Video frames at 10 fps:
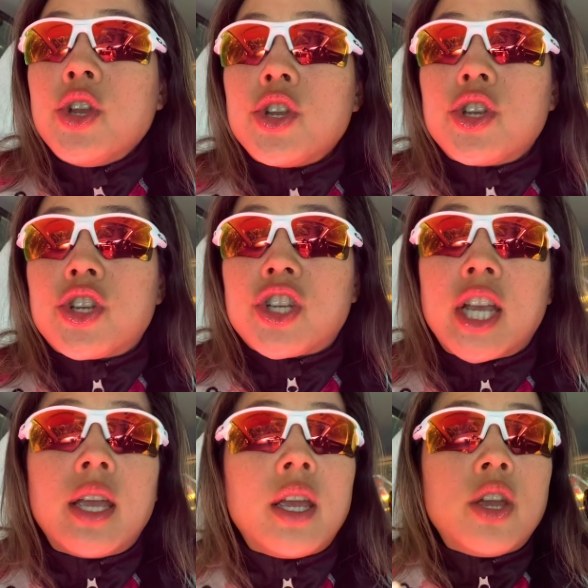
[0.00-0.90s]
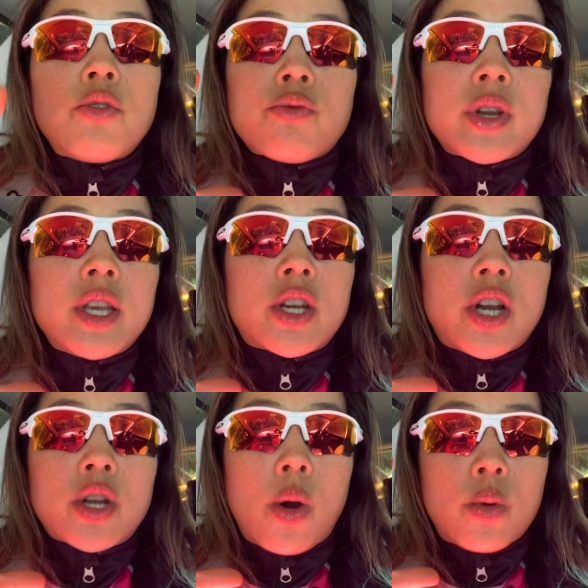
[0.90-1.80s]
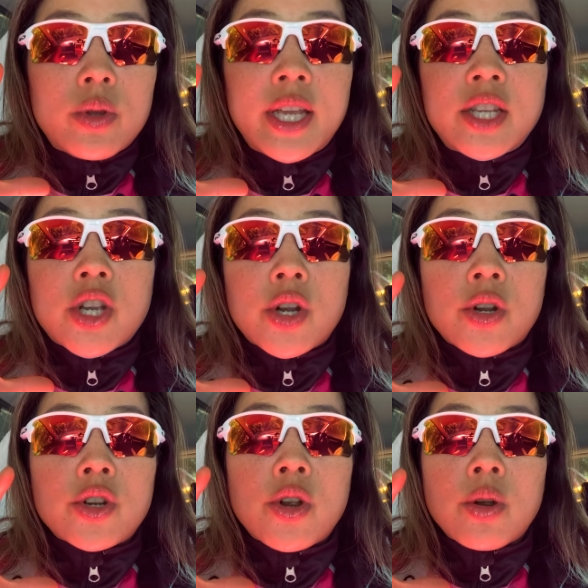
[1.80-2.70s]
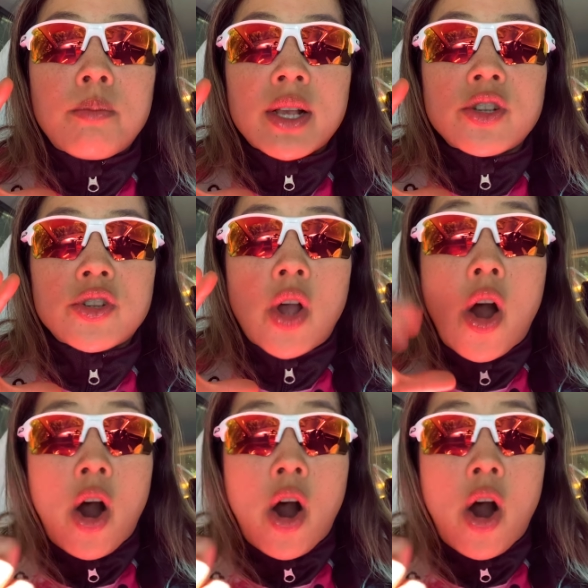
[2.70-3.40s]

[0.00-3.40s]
she really could only turn her muscles